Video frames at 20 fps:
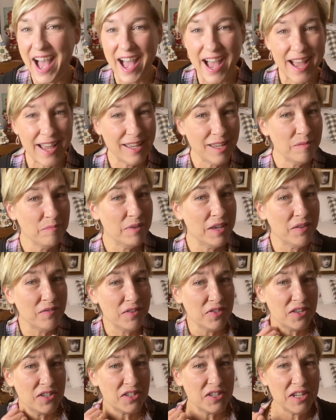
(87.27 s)
I am
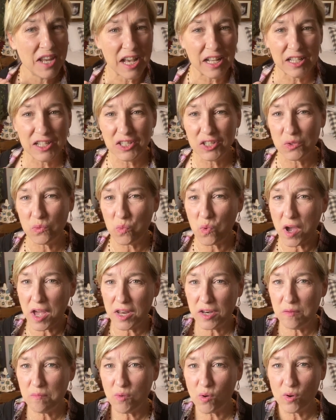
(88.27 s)
giving this necklace
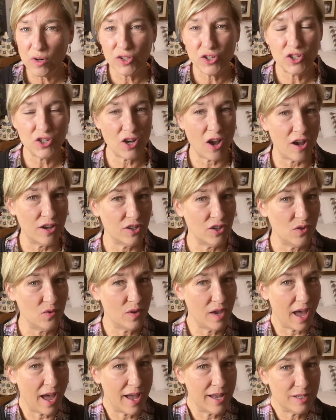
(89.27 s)
one more shot, you
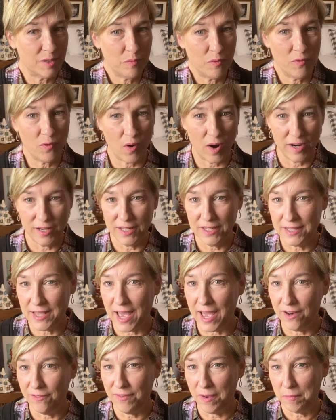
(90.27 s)
guys, before I
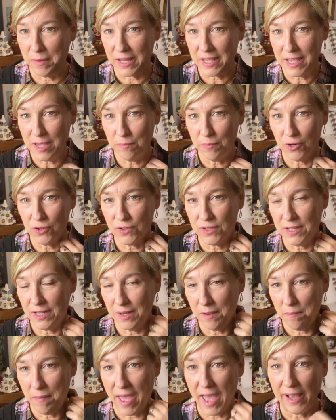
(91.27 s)
decide if I'm going to keep it or send
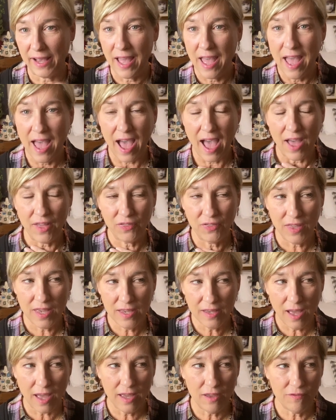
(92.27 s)
it back. I
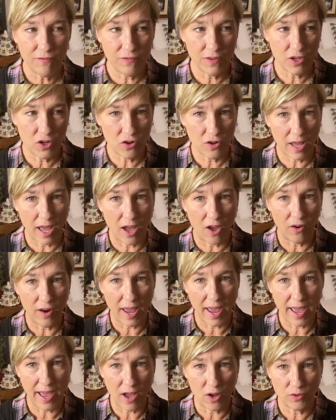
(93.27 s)
think I have figured out
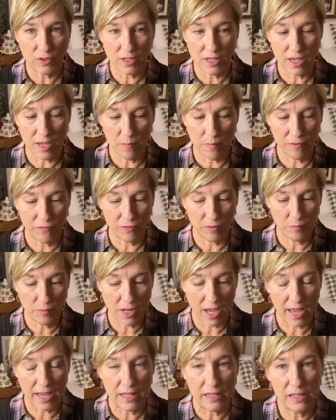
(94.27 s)
how to keep it from
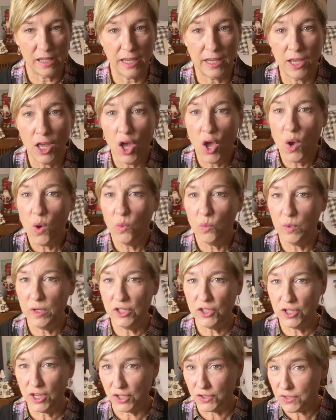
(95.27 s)
tangling. We
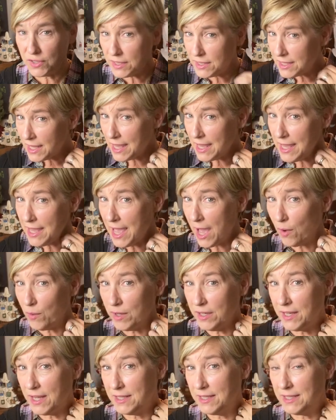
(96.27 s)
shall see how
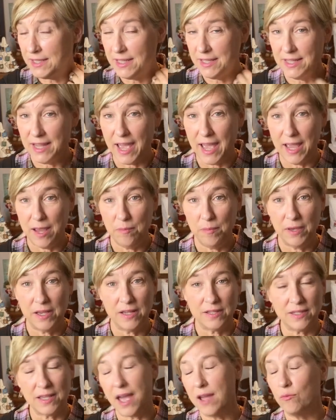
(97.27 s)
it does today
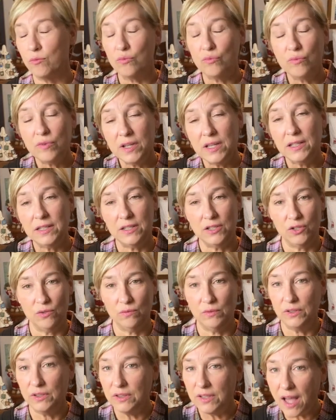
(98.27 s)
because I really do
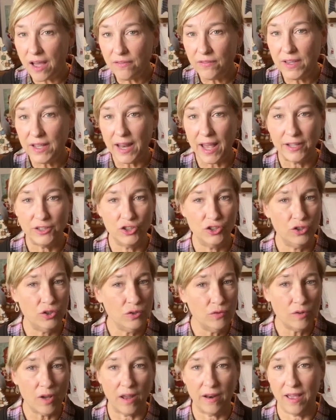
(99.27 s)
love it. I
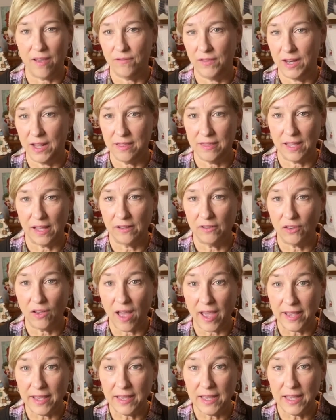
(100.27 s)
do not have anything
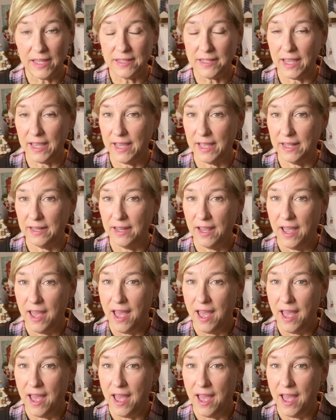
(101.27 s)
like it, and